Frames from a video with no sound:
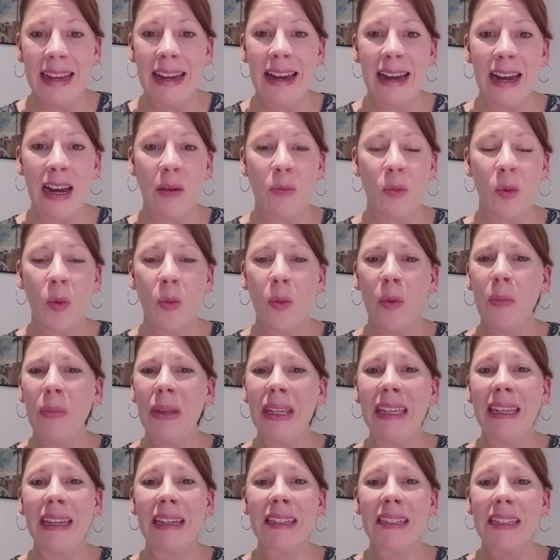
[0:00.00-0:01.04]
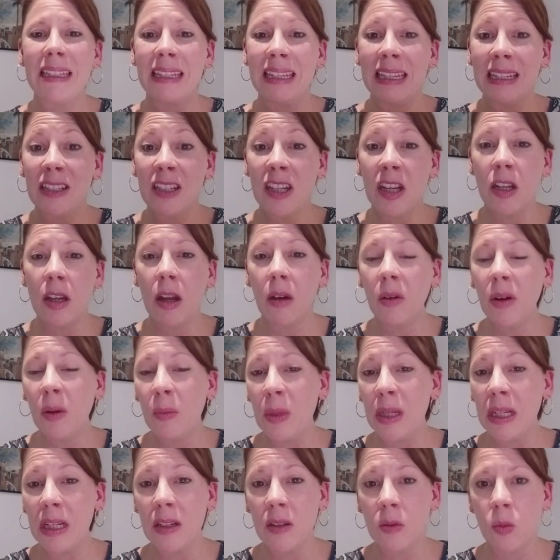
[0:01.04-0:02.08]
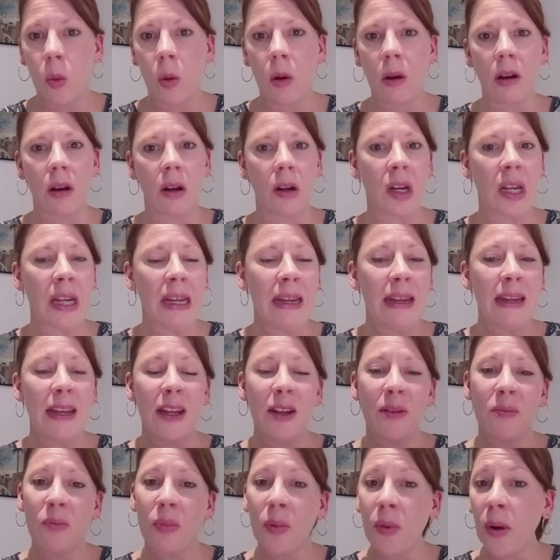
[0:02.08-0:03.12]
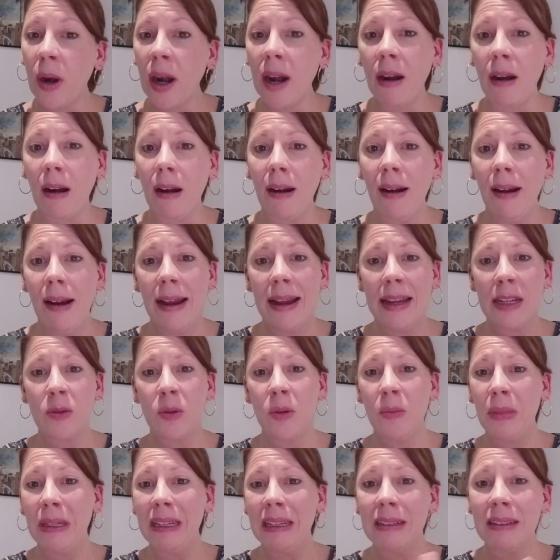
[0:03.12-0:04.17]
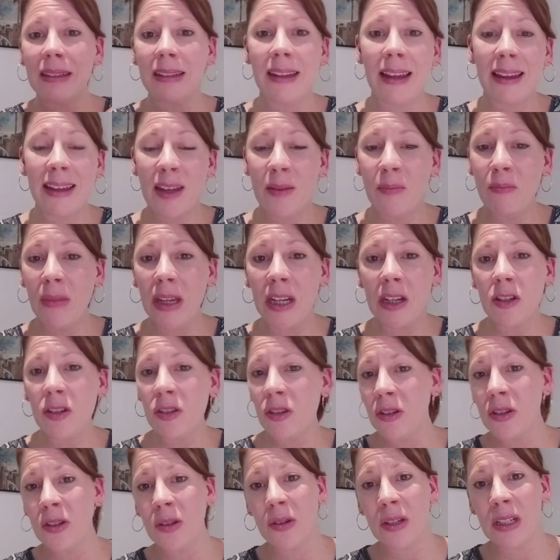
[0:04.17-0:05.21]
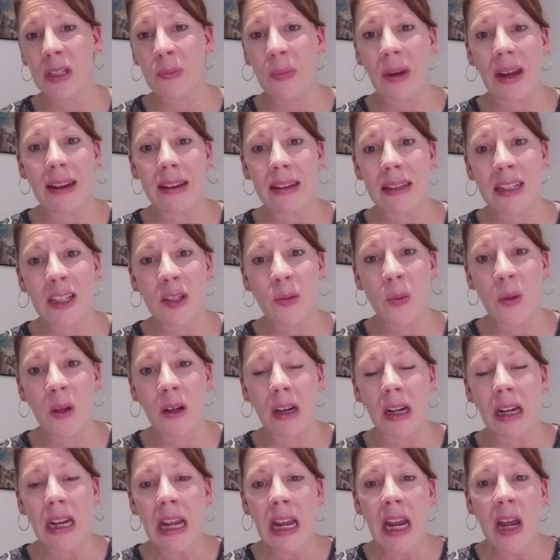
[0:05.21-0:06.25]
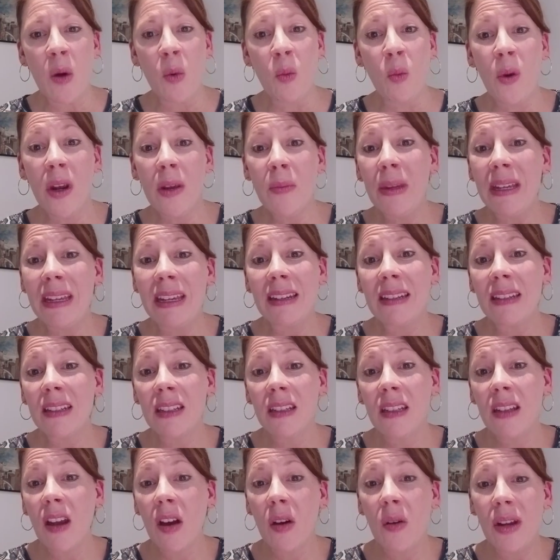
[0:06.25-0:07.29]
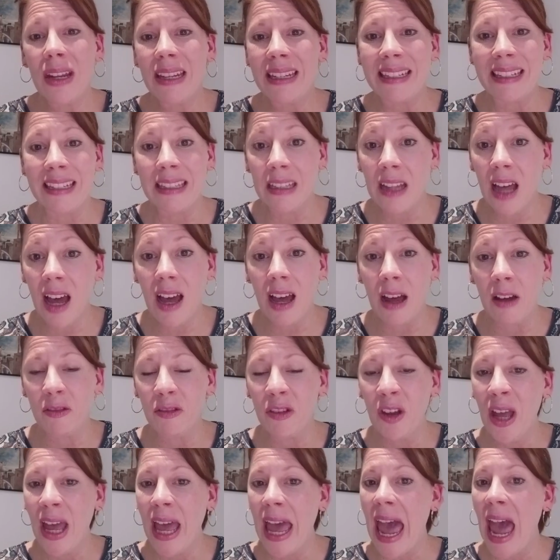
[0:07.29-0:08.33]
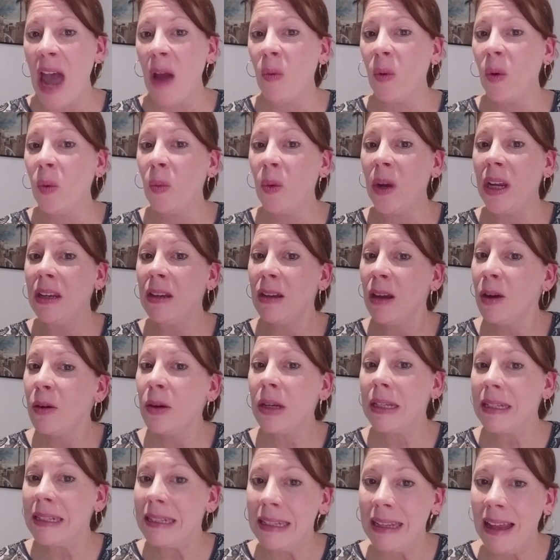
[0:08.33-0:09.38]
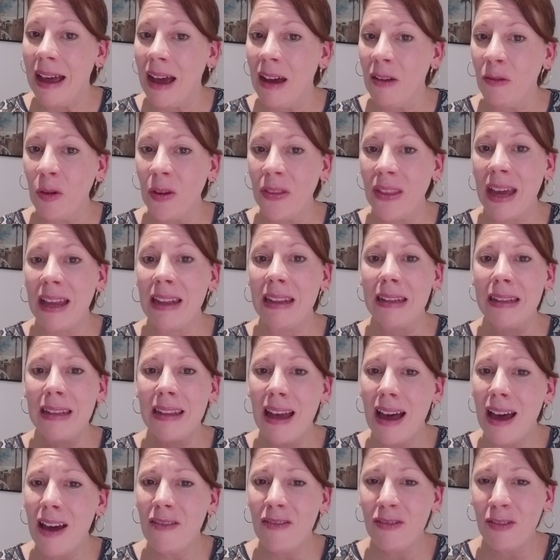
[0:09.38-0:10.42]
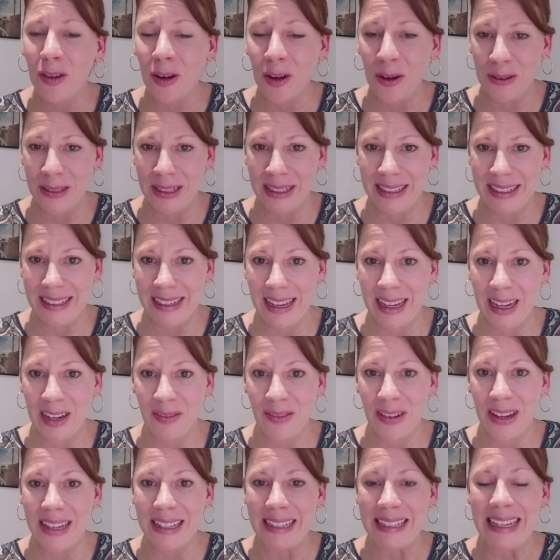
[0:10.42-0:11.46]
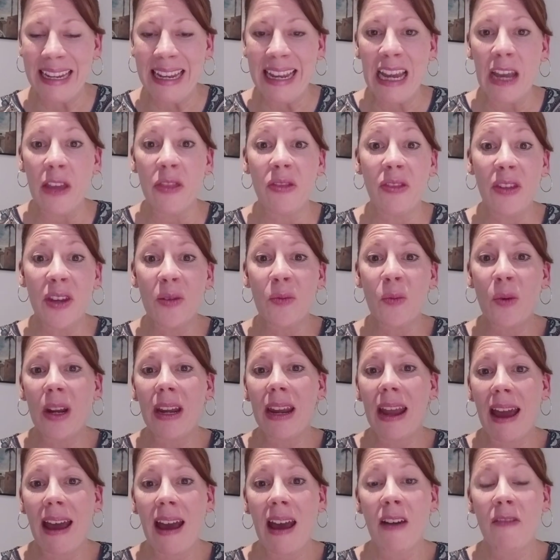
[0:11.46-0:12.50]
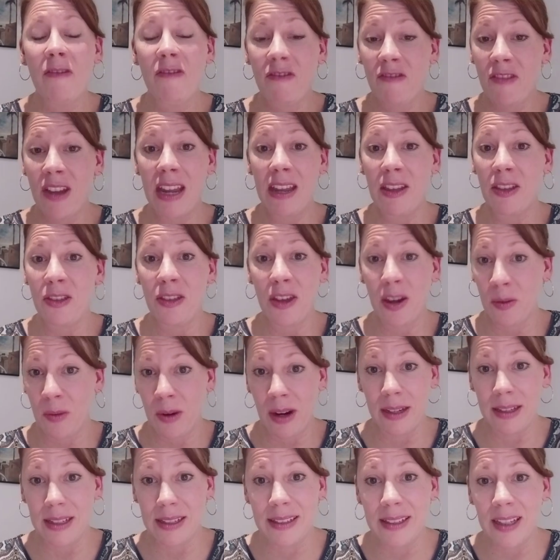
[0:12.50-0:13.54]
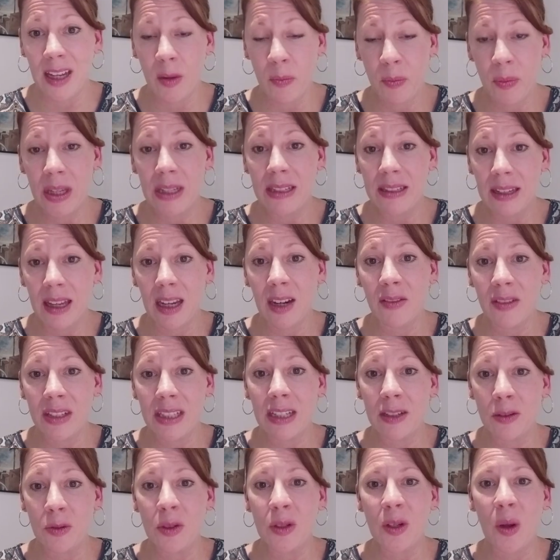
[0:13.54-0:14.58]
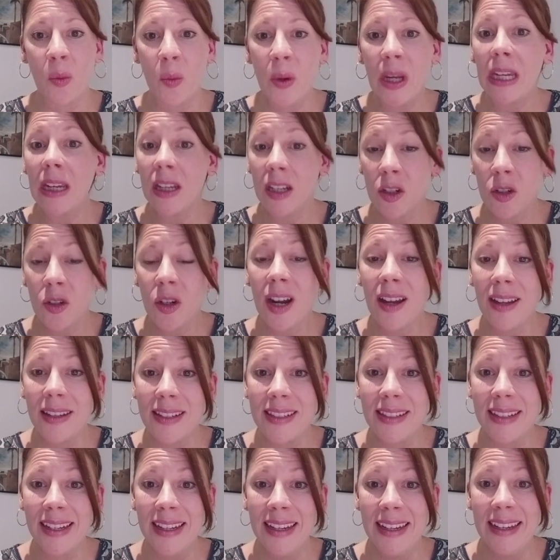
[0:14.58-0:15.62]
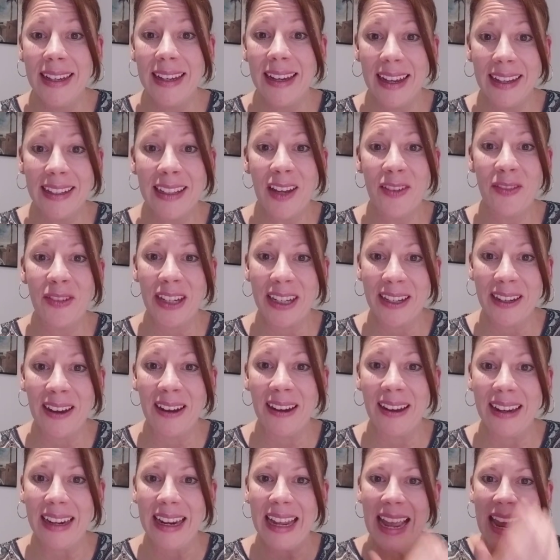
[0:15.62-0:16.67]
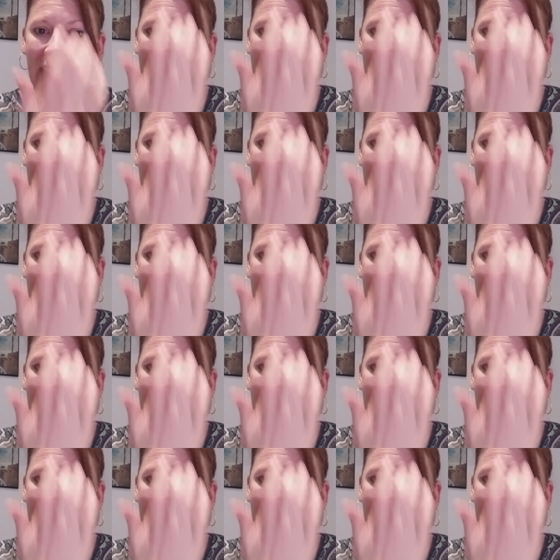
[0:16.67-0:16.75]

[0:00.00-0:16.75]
When we begin to get to know him in his word, in prayer, as we begin to let him minister to us by his spirit, we begin to know his love. And when we know his love, when that love grows inside of us, then we have faith that rises up inside of us as a result. We can trust a loving God.